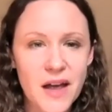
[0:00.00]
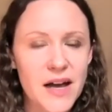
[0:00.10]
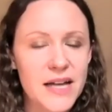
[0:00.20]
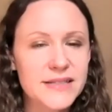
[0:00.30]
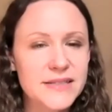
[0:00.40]

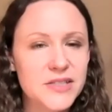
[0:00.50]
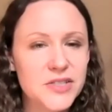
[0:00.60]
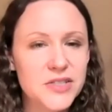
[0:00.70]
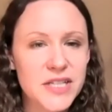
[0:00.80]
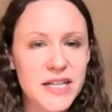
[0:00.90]
I
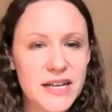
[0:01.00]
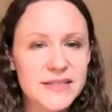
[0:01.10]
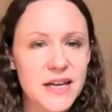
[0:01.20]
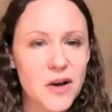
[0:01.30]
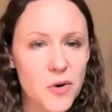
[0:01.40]
did
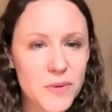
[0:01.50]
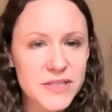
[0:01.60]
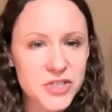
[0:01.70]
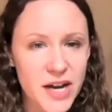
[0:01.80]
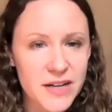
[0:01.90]
as I
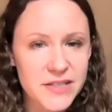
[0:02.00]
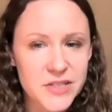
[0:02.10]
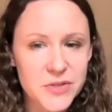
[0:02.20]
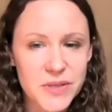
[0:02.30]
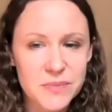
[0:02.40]
always try to
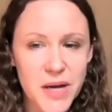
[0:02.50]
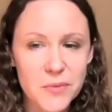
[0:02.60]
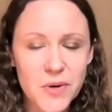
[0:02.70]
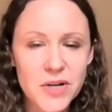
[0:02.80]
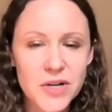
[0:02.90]
do with my
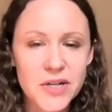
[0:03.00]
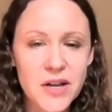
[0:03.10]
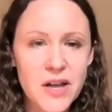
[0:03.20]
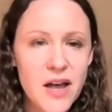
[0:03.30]
work,